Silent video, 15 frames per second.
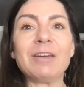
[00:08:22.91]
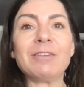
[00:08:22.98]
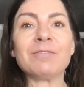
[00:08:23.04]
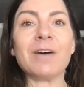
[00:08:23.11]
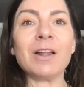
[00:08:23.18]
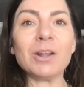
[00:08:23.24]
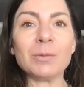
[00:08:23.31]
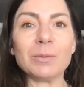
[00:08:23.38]
a
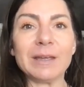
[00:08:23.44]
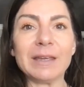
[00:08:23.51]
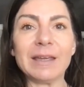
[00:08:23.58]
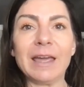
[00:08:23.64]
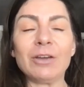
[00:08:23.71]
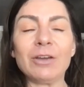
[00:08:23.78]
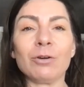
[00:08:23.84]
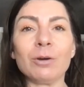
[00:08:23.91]

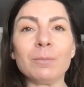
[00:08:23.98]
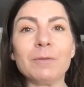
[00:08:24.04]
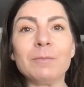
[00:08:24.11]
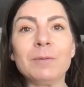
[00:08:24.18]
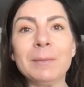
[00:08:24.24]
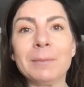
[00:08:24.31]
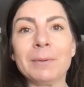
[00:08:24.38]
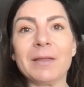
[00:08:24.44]
following, a group of
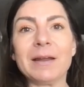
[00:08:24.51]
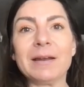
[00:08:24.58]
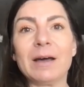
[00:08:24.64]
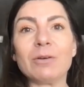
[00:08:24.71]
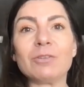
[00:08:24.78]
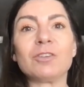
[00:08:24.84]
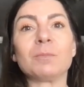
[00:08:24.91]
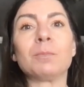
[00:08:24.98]
people that
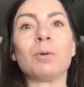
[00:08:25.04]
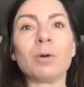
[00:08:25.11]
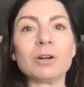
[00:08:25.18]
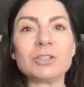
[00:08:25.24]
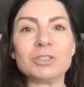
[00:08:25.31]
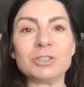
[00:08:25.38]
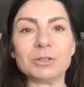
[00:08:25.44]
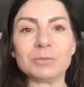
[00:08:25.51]
now
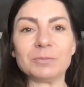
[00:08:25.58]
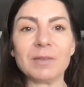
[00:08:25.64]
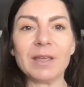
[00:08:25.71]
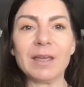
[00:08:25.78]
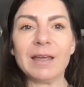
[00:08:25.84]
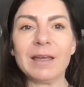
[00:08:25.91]
support you